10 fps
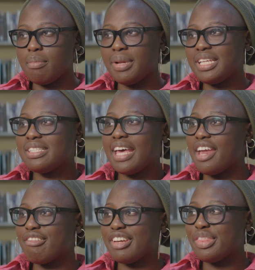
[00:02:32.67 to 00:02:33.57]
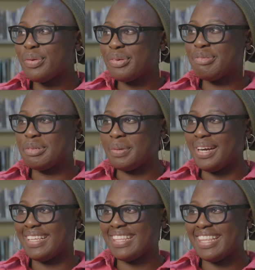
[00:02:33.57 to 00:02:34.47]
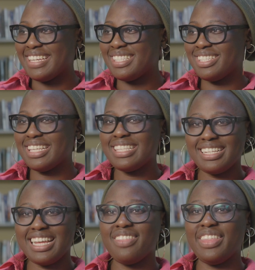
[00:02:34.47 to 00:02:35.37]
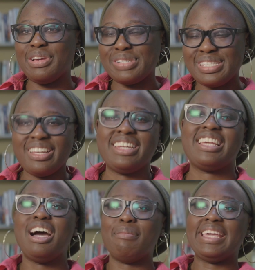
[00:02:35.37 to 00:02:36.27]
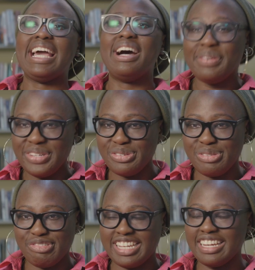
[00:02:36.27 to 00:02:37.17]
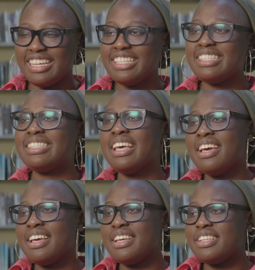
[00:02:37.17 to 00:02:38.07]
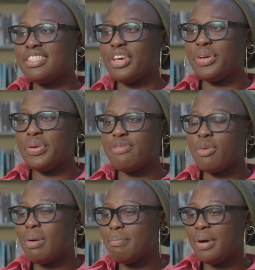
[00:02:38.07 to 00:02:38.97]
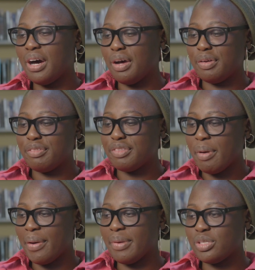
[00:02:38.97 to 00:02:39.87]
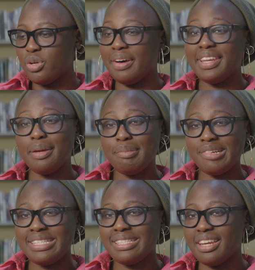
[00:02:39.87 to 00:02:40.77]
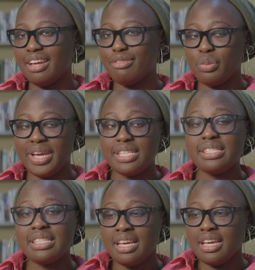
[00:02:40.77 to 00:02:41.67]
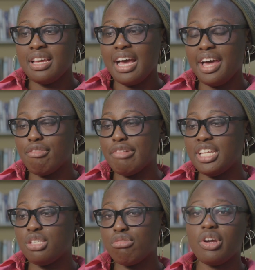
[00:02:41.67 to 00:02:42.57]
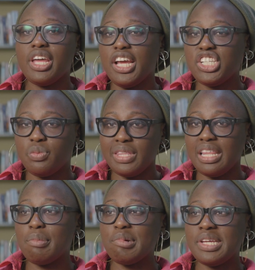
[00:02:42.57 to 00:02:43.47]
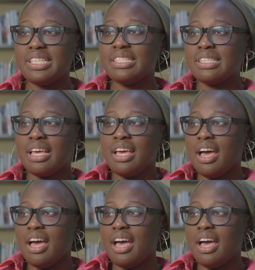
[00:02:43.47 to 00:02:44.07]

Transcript: Places that I hadn't really thought of for a while, and then as soon as I sat down, they all just started coming out, which was really nice. So for one part of the poem, I talk about libraries, and I've always had a really strong connection with libraries.